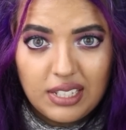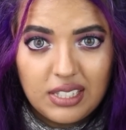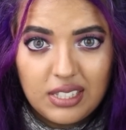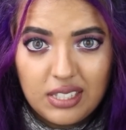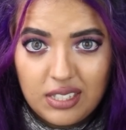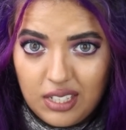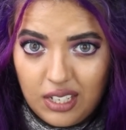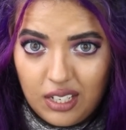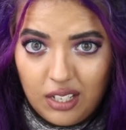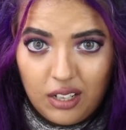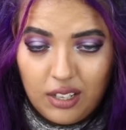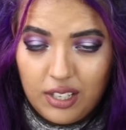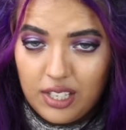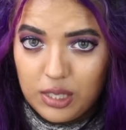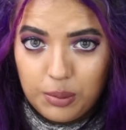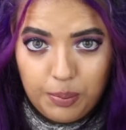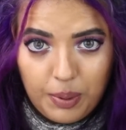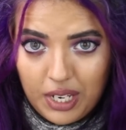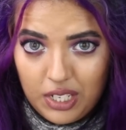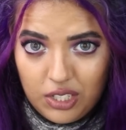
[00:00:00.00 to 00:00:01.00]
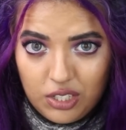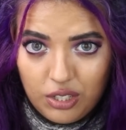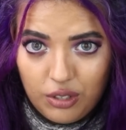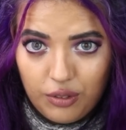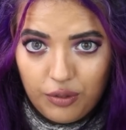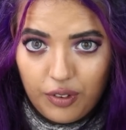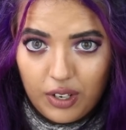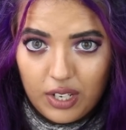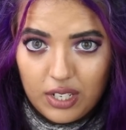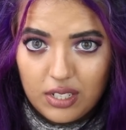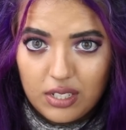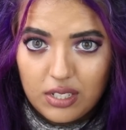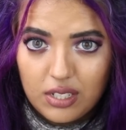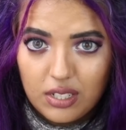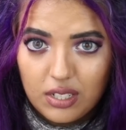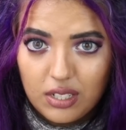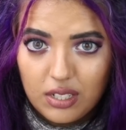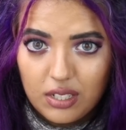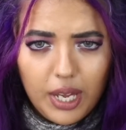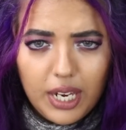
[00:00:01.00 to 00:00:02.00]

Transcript: and steal his pension fund.